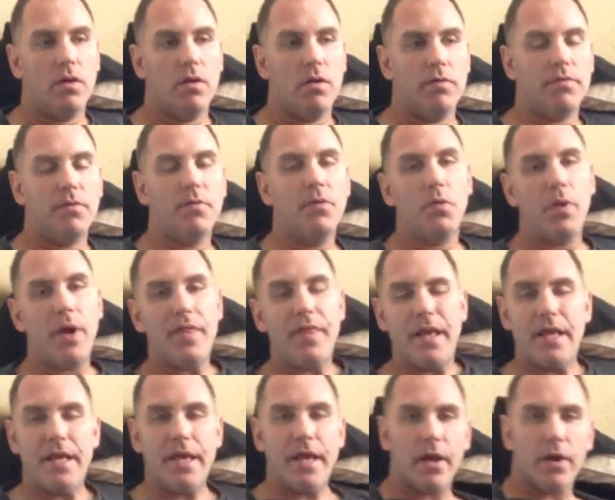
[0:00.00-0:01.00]
From the way
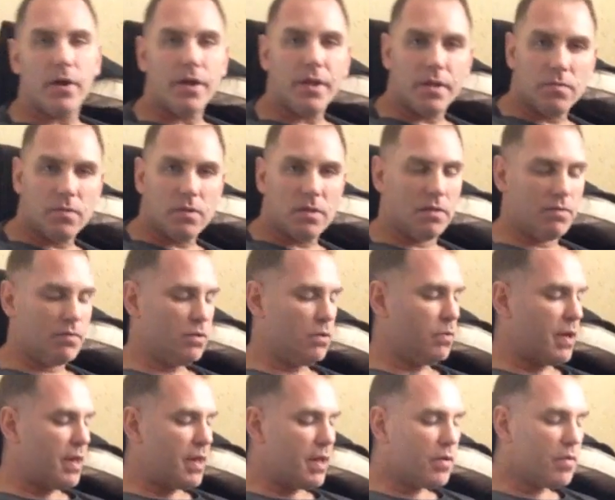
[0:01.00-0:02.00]
they carry themselves, to the
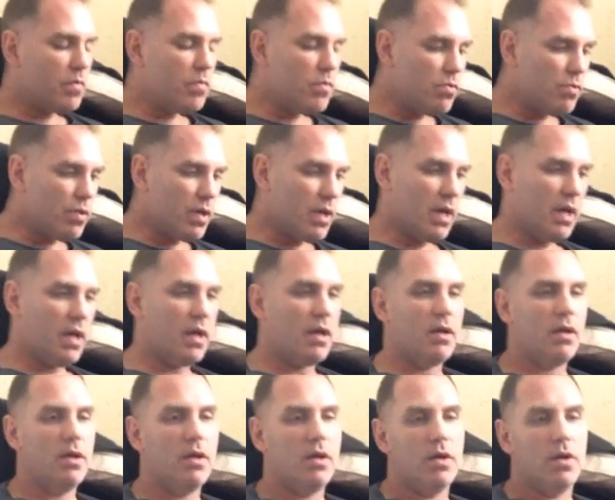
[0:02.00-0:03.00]
way they communicate,
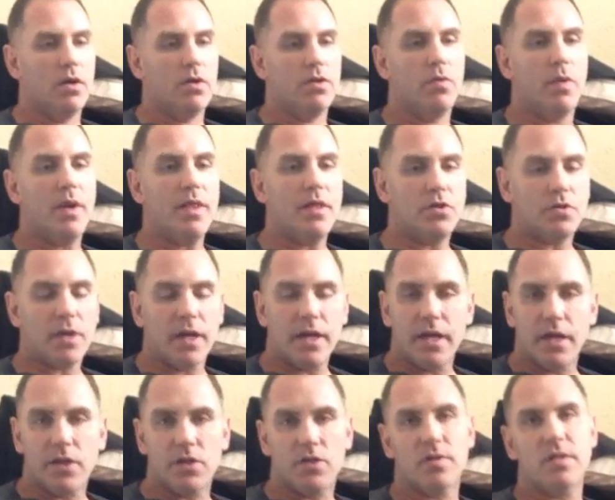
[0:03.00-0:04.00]
the way they try to
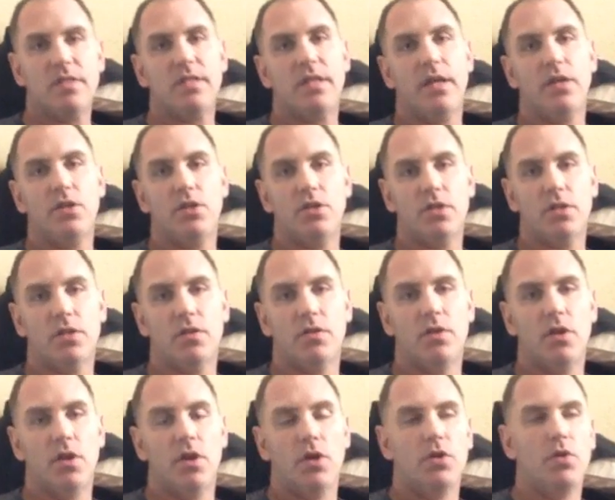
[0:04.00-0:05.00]
get your attention,
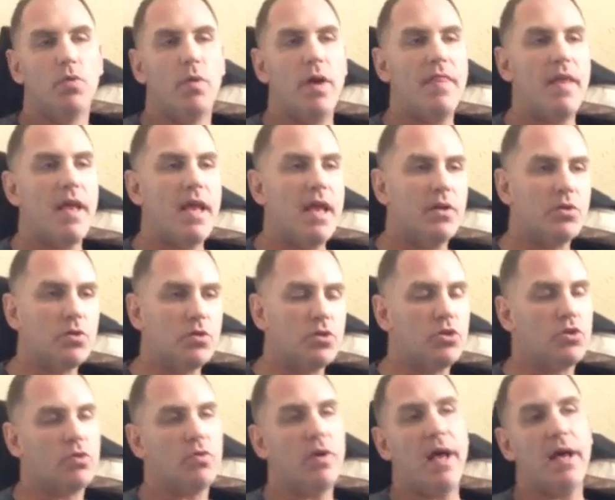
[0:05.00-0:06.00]
the way they handle
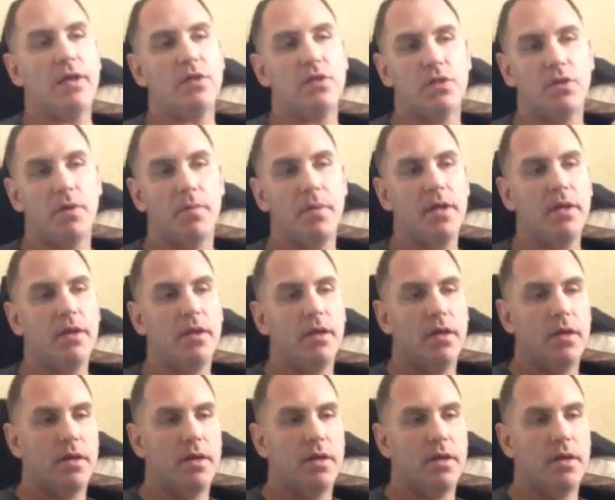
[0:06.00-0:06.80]
stress. I mean,